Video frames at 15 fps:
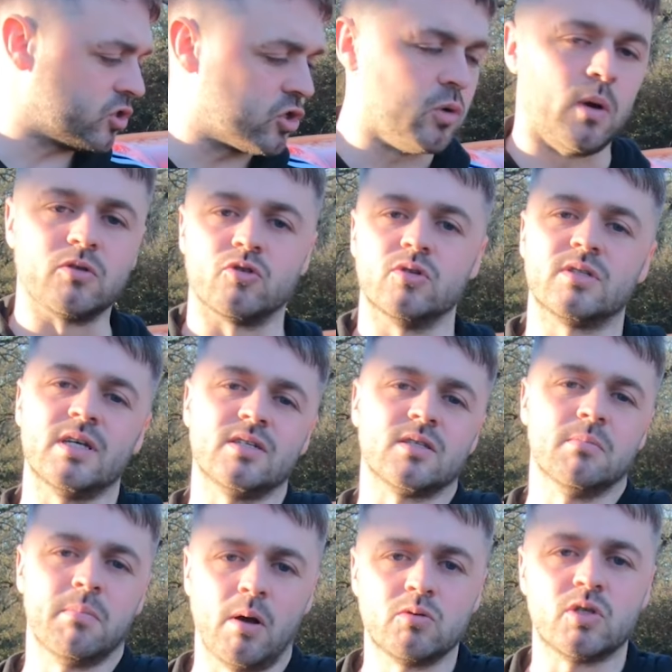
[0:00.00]
to 200s is
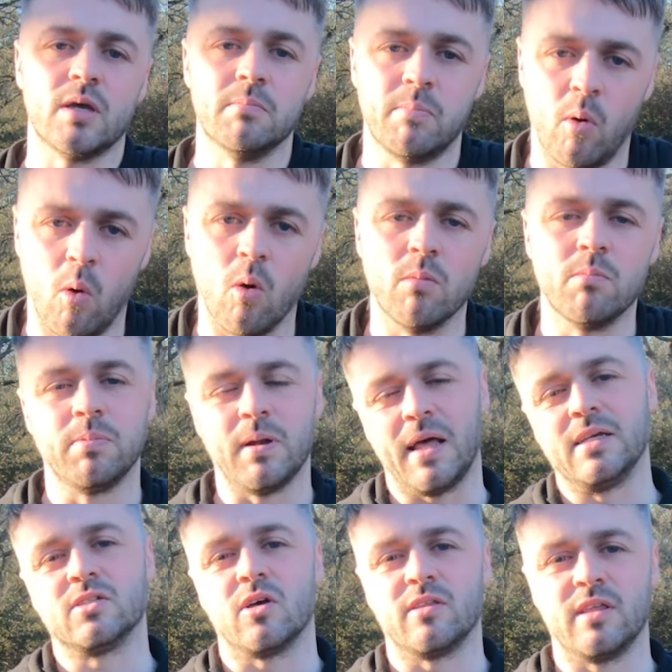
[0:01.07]
the most important
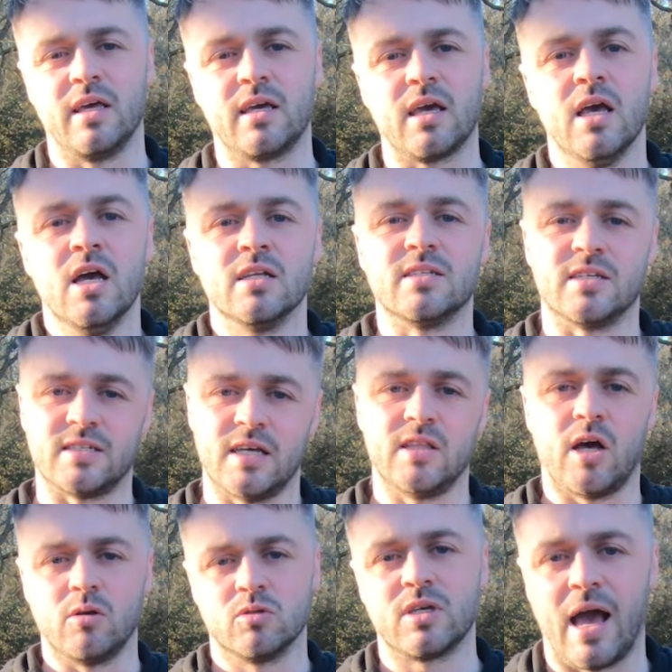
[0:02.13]
place I think to see
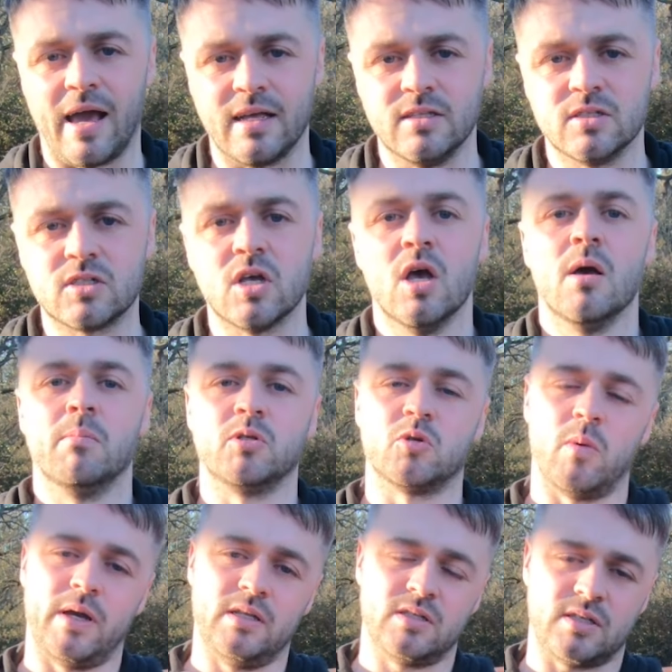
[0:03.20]
those gains
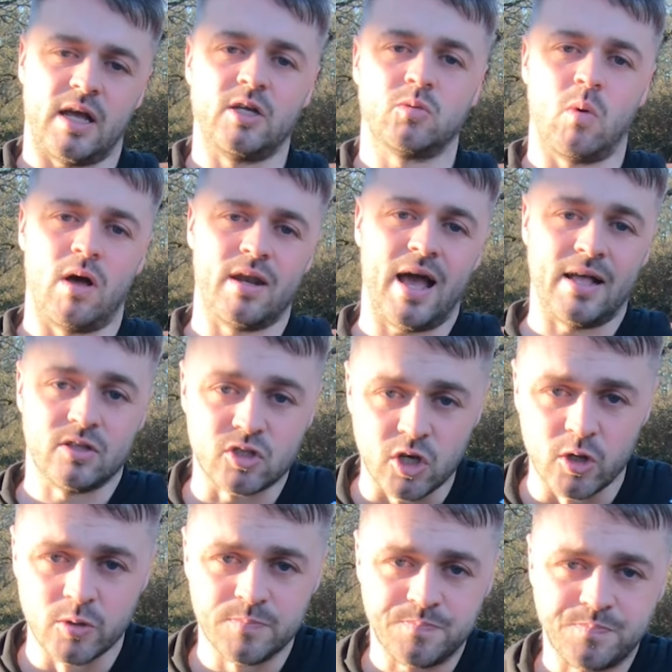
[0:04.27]
between stage 1 and
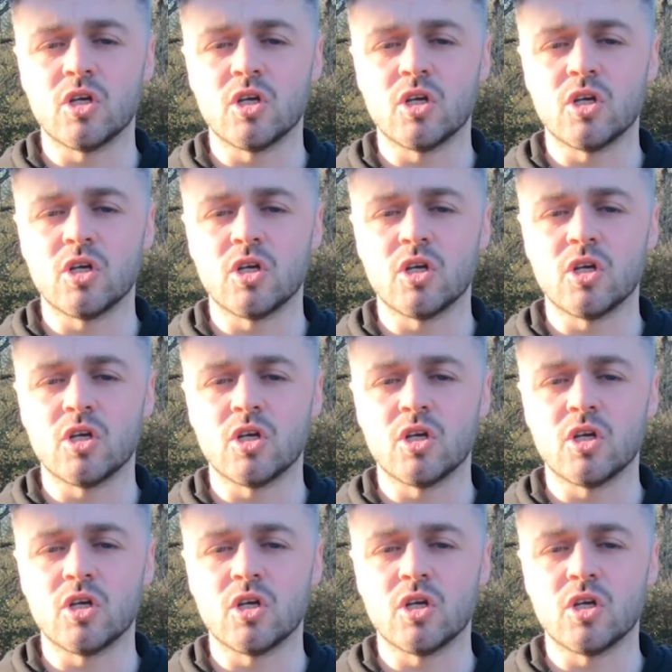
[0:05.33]
2.